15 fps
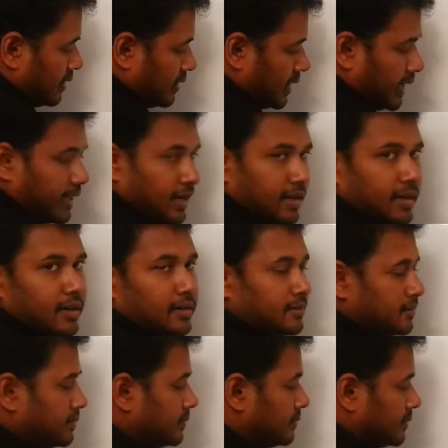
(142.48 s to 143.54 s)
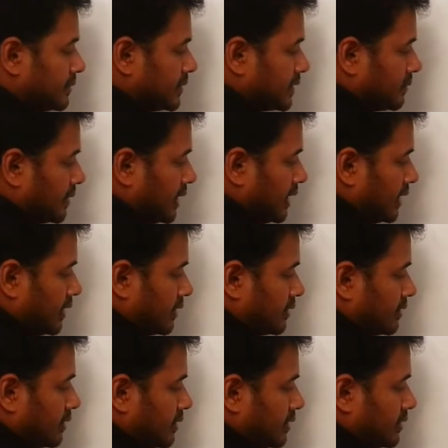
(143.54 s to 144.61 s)
write it here. Similarly here
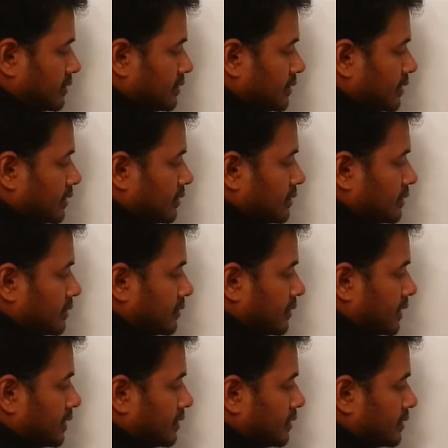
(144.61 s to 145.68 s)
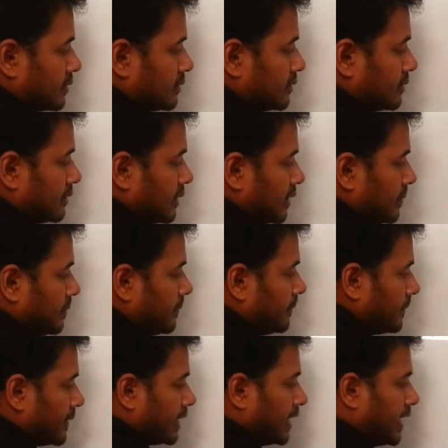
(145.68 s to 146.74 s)
0, 1, 2
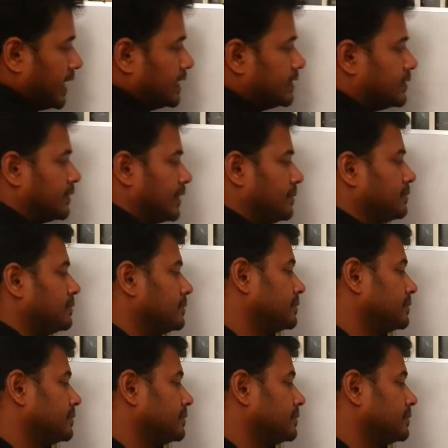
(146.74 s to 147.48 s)
and 3.